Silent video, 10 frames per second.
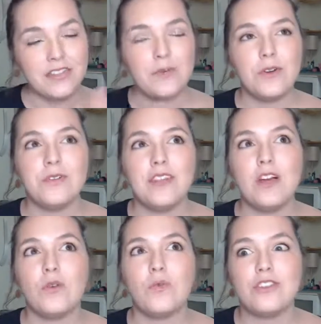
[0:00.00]
They weren't
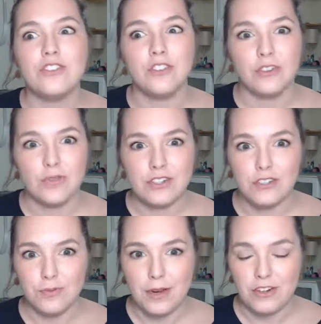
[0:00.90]
the
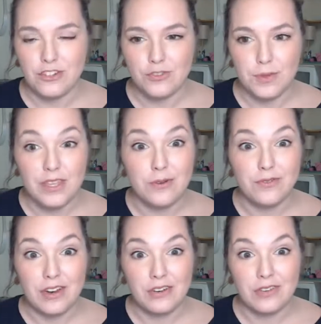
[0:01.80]
original pair of shoes, but they were
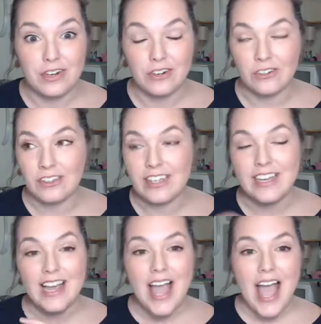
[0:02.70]
very, very
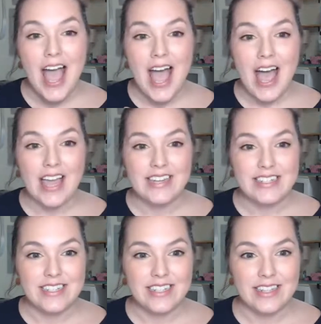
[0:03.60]
early.
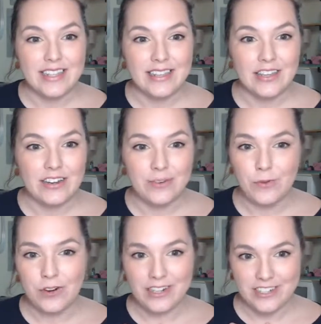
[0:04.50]
And
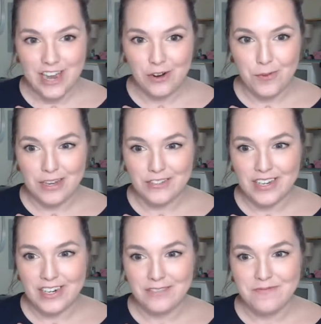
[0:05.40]
we're in a shadow box
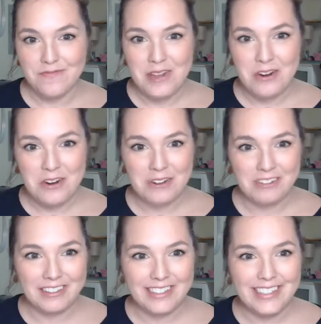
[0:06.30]
right here. They're
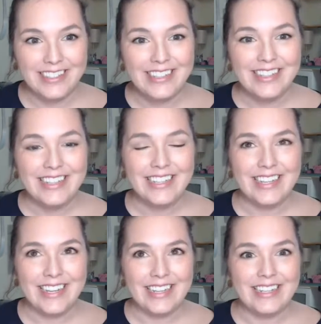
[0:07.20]
currently
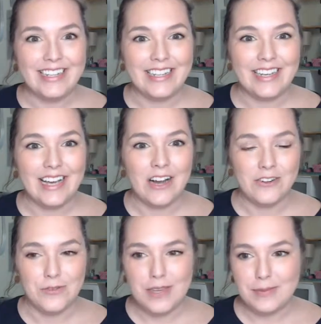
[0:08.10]
in
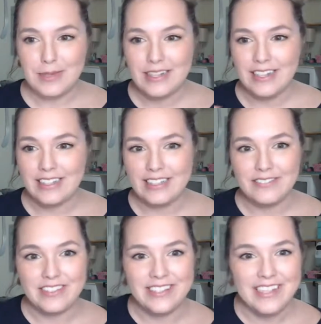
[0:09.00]
our new basement in
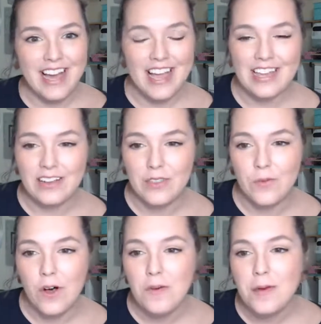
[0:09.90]
Cleveland, not hanging on the
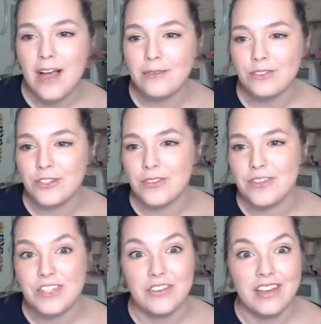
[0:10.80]
wall, but I will show
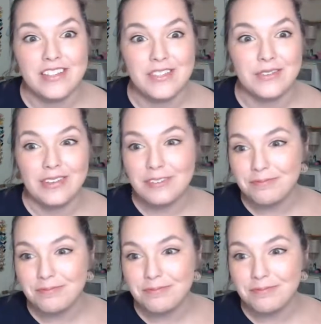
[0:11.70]
those to you guys soon.